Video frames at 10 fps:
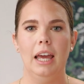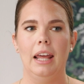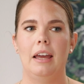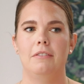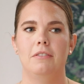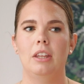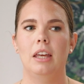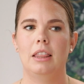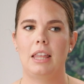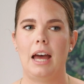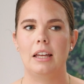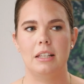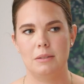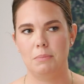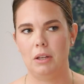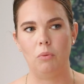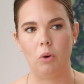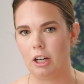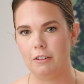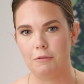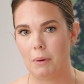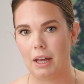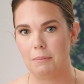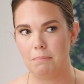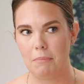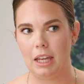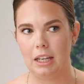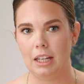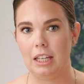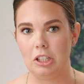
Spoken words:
And I feel like that has been one of my main